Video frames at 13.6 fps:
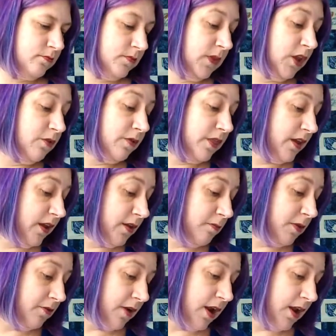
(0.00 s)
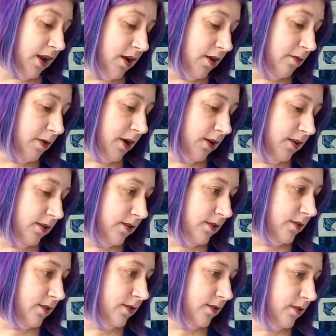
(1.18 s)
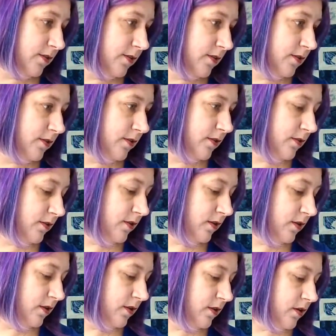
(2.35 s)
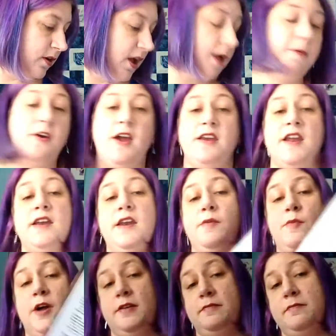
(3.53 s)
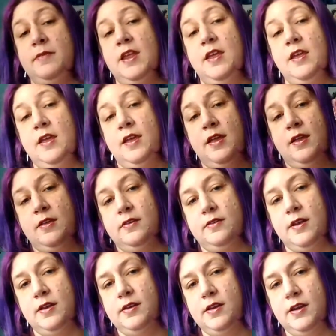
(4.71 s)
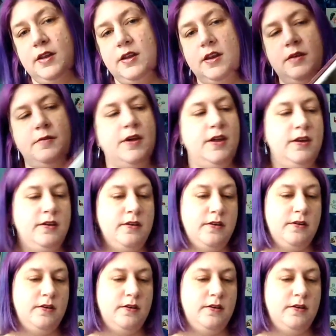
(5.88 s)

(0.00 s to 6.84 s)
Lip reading: You would think it'd be right here, but it's copyright 91. It's 1991.